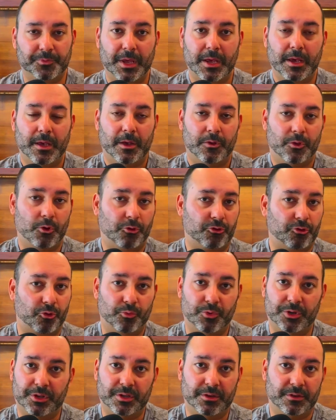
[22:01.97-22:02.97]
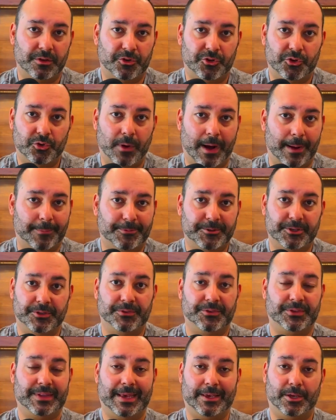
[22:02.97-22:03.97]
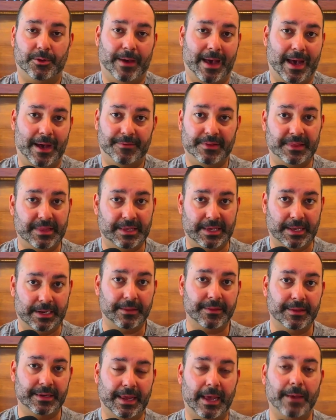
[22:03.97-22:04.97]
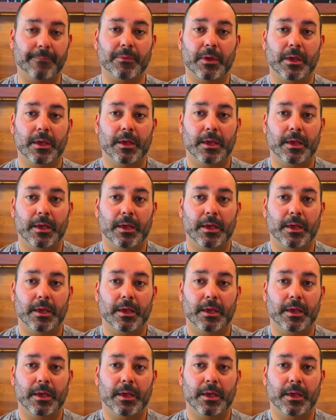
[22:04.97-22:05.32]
And those are really the 2 options that you have at the end of the day.